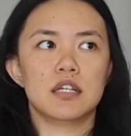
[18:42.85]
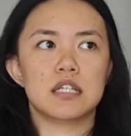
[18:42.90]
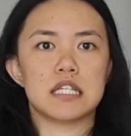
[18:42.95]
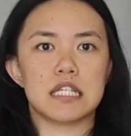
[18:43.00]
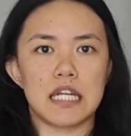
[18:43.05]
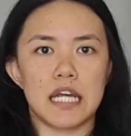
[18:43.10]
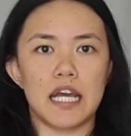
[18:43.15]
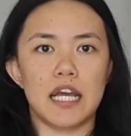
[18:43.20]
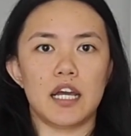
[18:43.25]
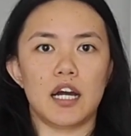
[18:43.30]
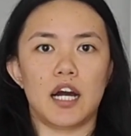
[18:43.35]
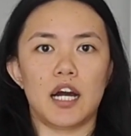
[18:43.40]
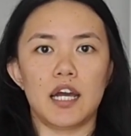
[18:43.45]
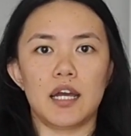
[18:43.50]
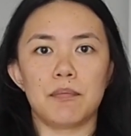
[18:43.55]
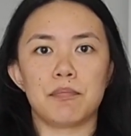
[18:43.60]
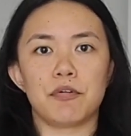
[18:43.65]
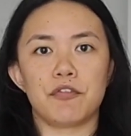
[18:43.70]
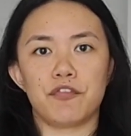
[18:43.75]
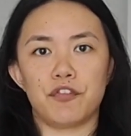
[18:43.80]
today
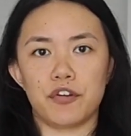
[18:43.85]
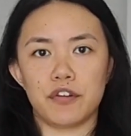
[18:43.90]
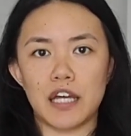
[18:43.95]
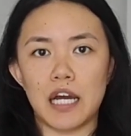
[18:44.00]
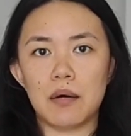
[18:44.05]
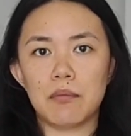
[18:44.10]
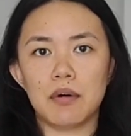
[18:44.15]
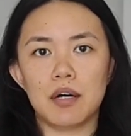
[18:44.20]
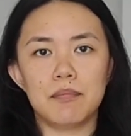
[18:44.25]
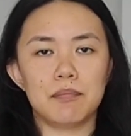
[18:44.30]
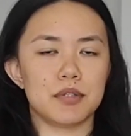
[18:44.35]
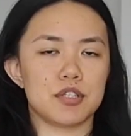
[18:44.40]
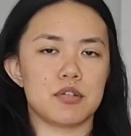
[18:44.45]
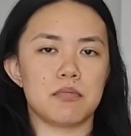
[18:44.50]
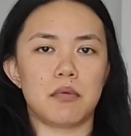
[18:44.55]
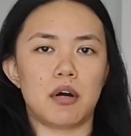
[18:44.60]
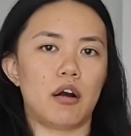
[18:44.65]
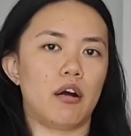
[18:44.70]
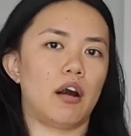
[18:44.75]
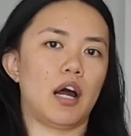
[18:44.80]
I prefer that one, but
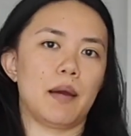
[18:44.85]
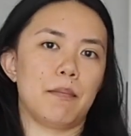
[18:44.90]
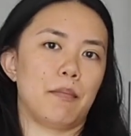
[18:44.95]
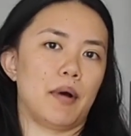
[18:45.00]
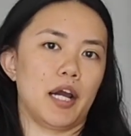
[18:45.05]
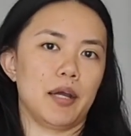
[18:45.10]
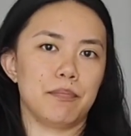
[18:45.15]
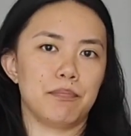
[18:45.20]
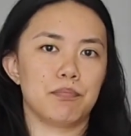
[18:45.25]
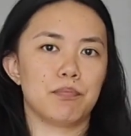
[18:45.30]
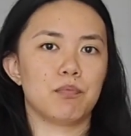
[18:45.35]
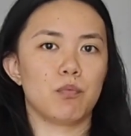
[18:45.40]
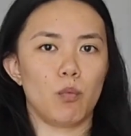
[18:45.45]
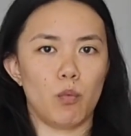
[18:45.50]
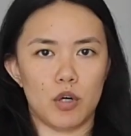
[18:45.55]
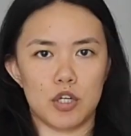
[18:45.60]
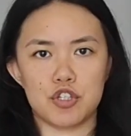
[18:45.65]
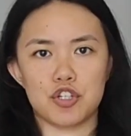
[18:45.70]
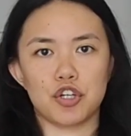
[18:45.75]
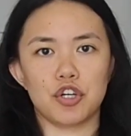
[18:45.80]
tomorrow I might
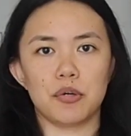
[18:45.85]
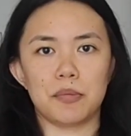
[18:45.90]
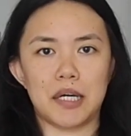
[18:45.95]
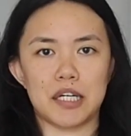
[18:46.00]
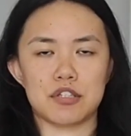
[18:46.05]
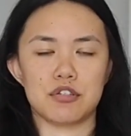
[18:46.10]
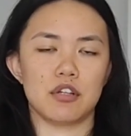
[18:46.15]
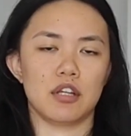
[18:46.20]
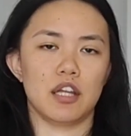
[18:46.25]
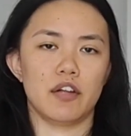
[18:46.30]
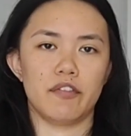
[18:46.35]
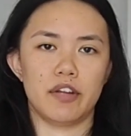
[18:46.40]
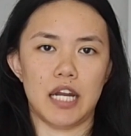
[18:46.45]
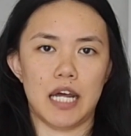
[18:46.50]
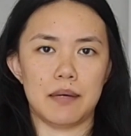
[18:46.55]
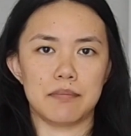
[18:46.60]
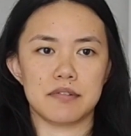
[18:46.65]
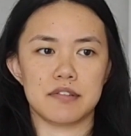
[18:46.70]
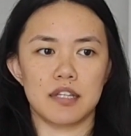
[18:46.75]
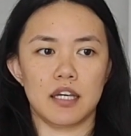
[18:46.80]
want to go back to the 11
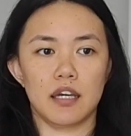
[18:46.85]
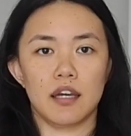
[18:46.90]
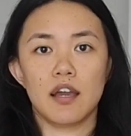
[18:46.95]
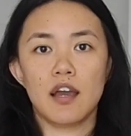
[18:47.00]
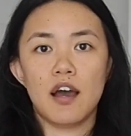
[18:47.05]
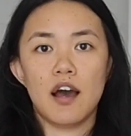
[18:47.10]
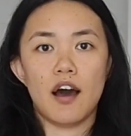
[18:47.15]
abs thing.